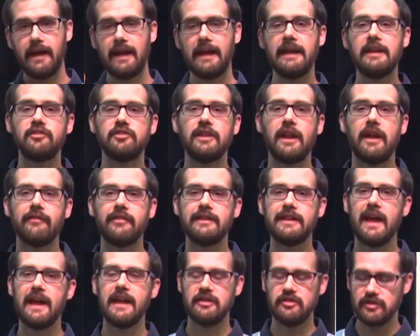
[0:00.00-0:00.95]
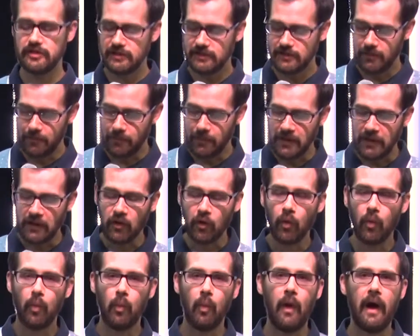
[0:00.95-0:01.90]
each and every day just to be
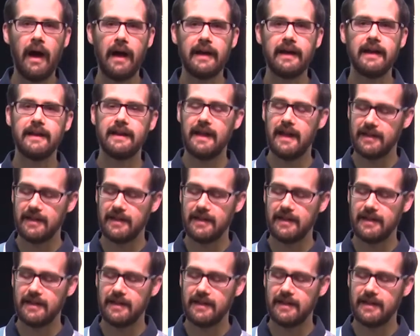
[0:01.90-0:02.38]
quiet